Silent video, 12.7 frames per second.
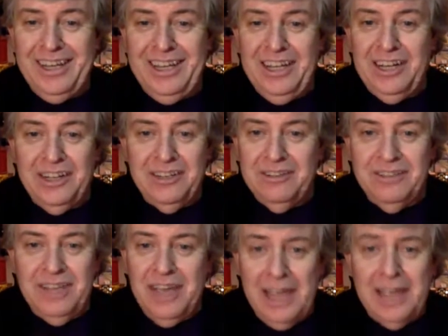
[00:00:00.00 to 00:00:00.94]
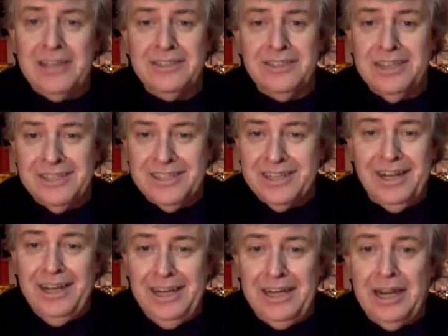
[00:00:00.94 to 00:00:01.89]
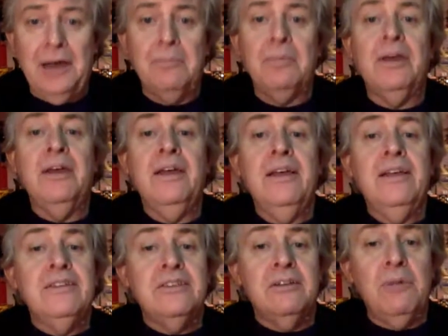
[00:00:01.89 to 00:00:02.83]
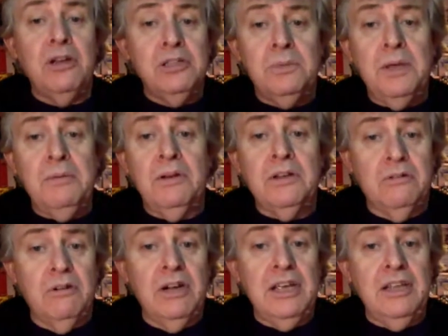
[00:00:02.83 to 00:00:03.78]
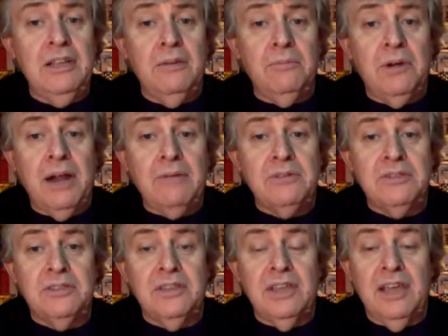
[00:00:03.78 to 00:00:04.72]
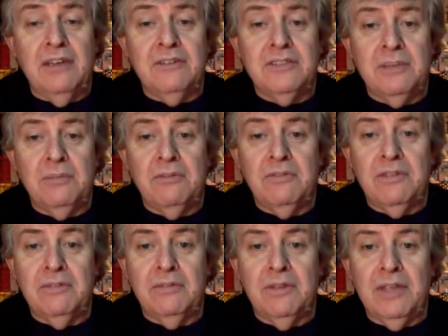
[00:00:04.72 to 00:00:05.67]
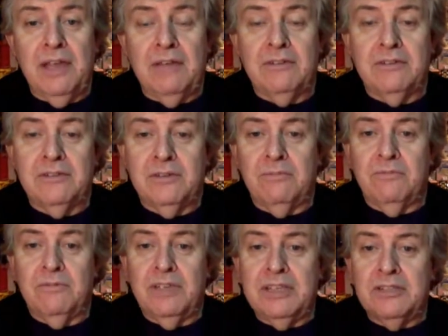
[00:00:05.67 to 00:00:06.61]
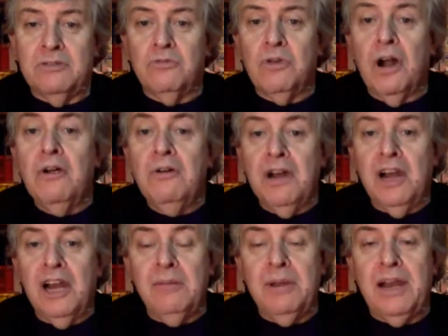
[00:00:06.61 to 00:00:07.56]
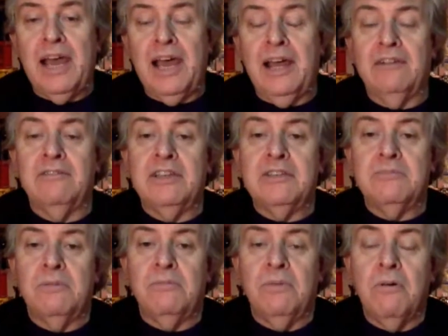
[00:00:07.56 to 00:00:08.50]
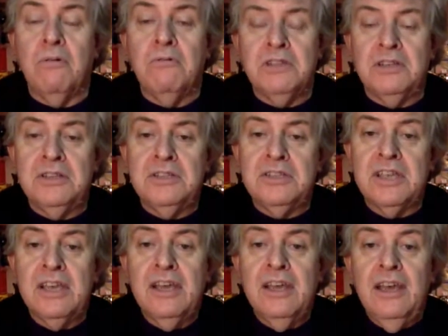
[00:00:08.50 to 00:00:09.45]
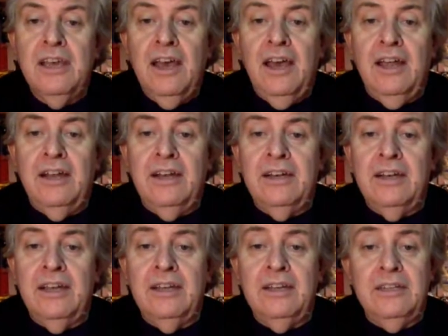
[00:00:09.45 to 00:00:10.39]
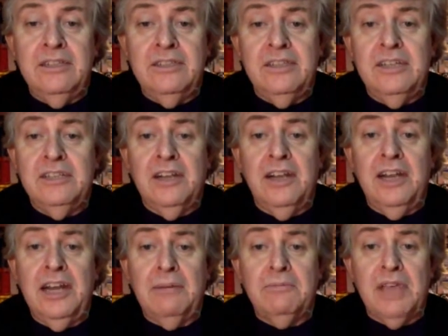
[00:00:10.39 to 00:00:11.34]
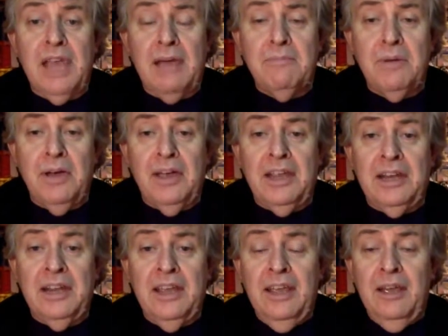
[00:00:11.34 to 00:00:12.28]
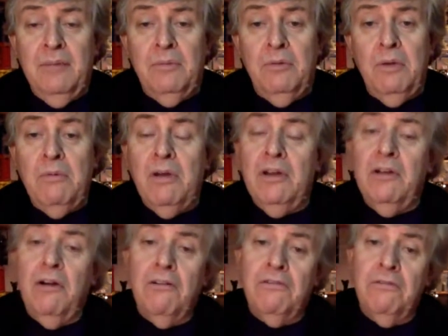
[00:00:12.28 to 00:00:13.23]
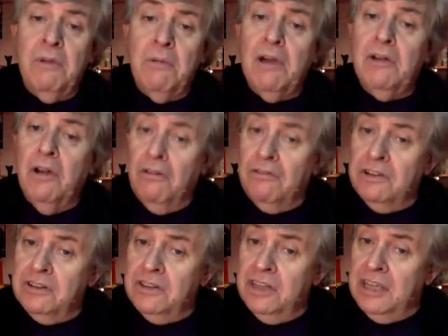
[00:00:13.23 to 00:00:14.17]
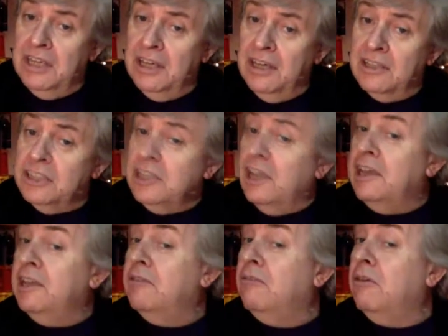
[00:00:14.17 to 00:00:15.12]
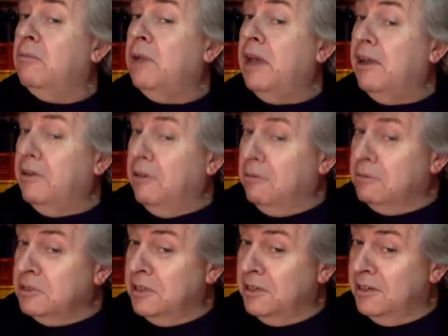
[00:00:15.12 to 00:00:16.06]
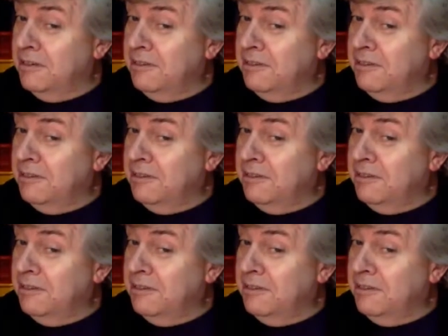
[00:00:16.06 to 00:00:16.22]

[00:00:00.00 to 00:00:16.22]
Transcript: Your house needs a clean-up. So people agree that perhaps some of the it's grown a little bit out of its proportions, and just needs a clean-up campaign. But we weren't offered the shake it all about option.